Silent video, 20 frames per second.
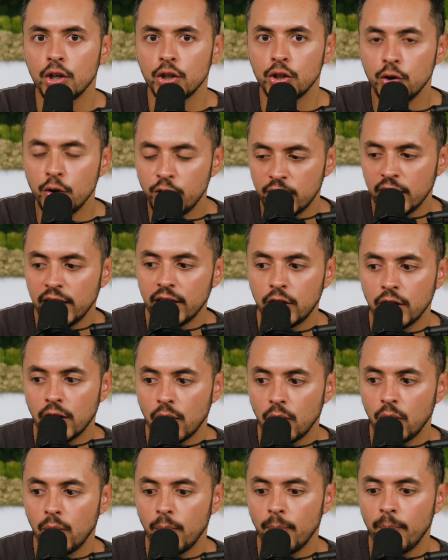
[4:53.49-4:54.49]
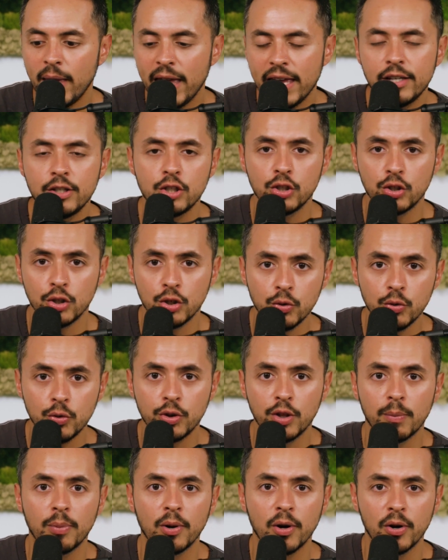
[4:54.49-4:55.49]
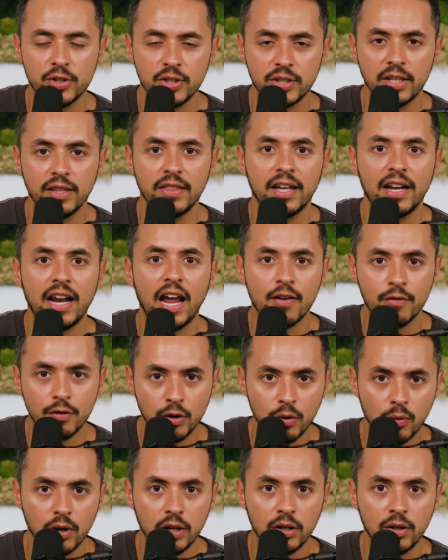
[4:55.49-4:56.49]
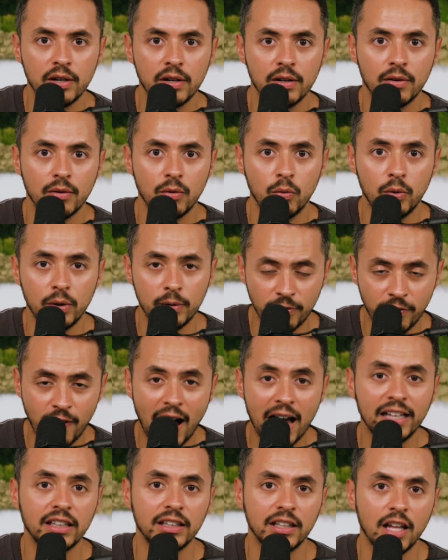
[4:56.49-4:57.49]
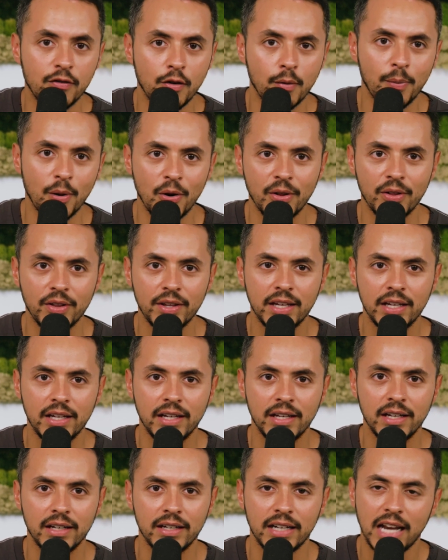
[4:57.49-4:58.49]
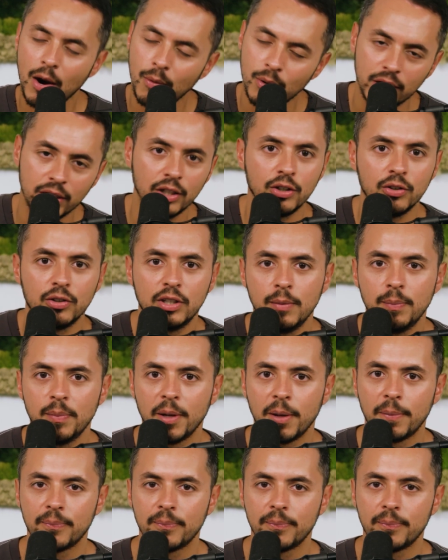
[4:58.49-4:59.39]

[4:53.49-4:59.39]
you think makes you the person that everyone would find lovable. Now we're going to go deeper.